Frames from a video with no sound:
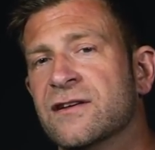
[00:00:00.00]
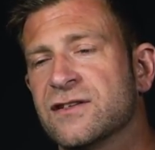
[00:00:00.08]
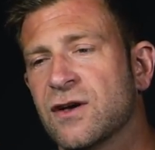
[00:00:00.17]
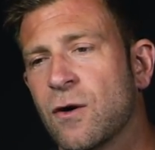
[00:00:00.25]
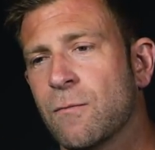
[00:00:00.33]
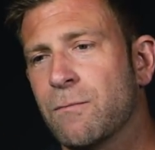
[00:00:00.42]

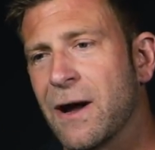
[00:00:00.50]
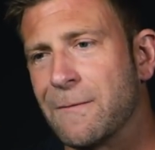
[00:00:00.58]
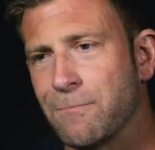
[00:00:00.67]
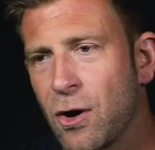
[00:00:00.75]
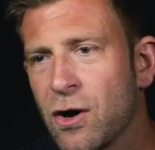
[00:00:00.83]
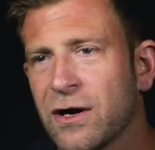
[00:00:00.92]
So by
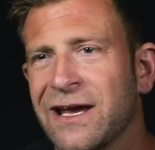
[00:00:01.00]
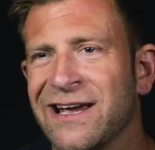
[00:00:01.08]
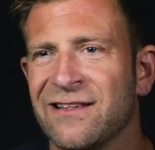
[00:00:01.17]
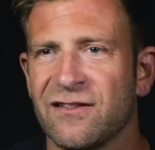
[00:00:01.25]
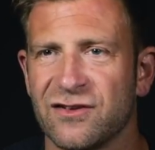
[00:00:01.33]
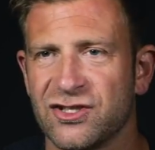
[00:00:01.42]

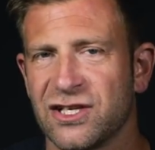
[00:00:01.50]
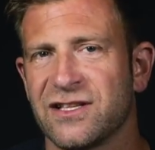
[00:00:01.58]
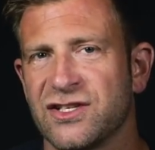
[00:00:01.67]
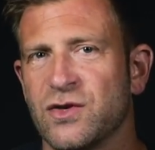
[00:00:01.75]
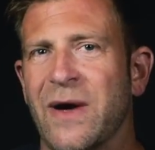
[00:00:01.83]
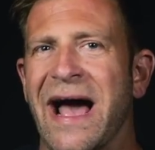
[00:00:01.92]
parking the
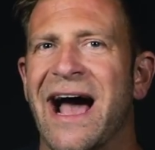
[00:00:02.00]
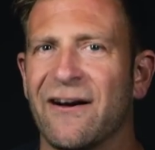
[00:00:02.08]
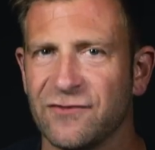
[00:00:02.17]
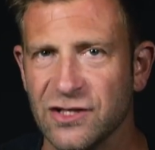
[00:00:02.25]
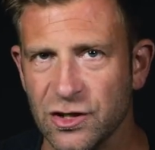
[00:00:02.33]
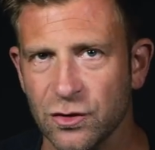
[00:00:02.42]
shit that you
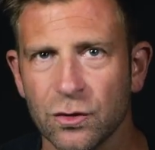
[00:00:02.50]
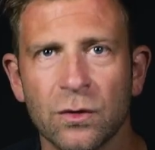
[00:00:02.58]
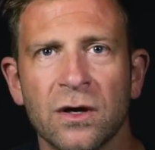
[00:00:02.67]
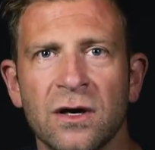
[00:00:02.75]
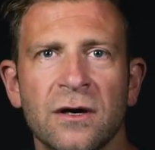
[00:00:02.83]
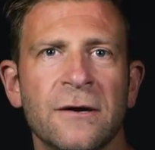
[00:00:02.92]
have to
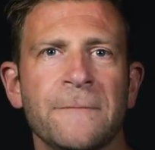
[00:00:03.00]
do